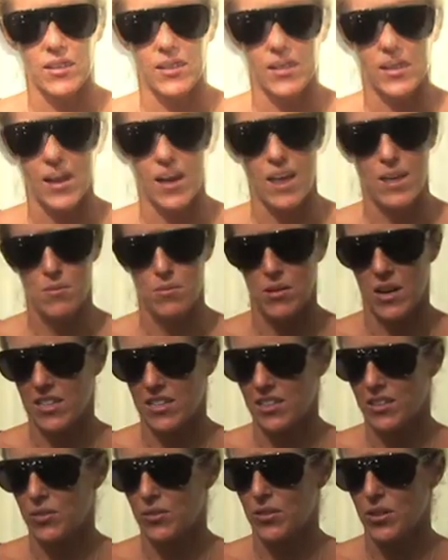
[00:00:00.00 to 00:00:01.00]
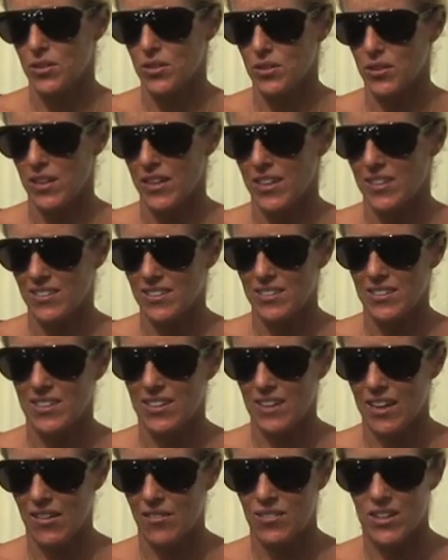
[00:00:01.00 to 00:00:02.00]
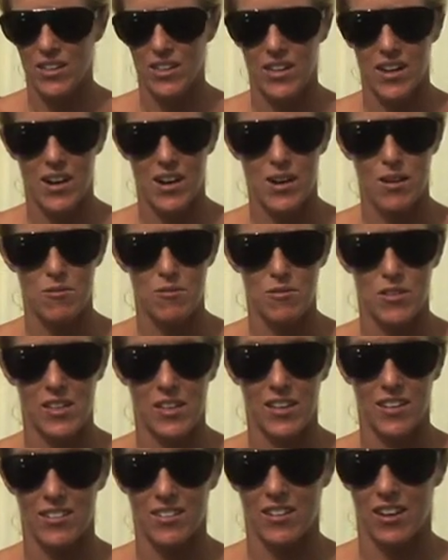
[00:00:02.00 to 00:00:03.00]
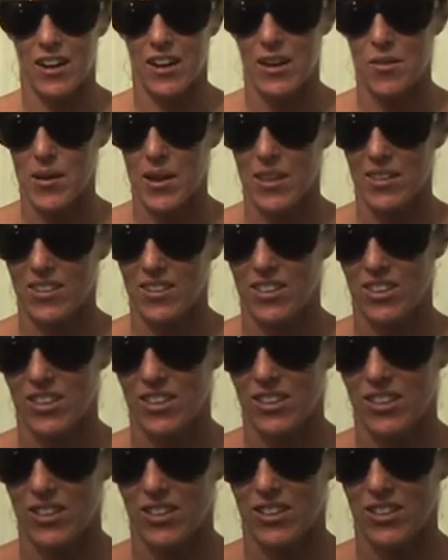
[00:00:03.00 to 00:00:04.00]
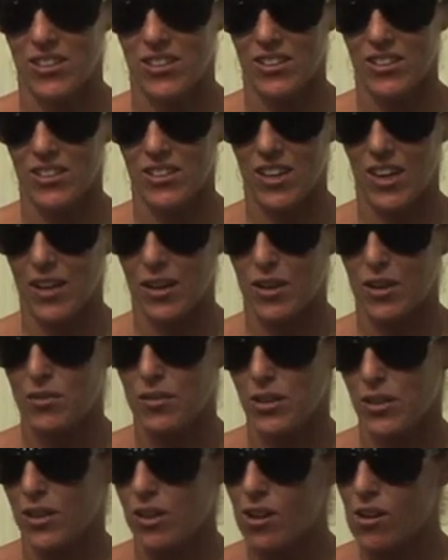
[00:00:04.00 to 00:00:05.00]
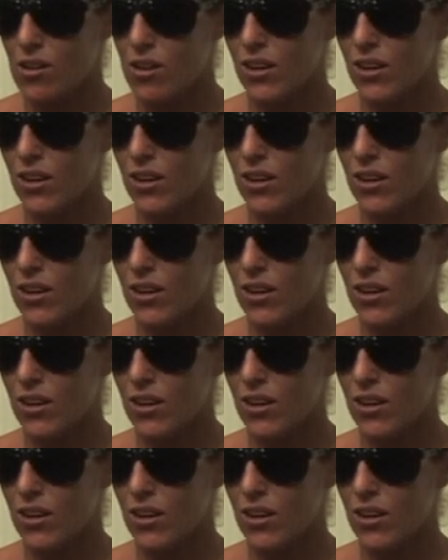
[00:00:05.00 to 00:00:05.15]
Yeah, aspirations for 2011. I'm really excited about this year. Starting off on the Gold